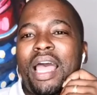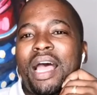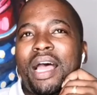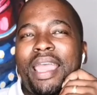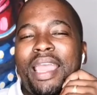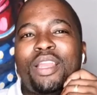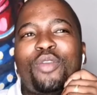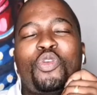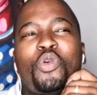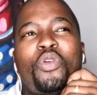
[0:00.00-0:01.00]
Uh,
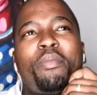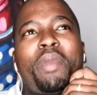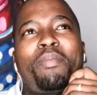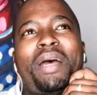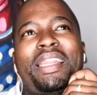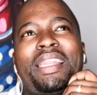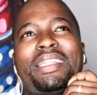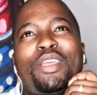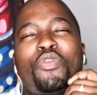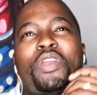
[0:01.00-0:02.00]
and if you remember
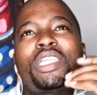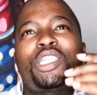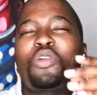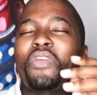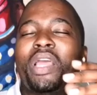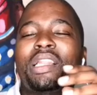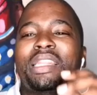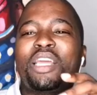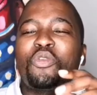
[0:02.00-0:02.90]
the definition of health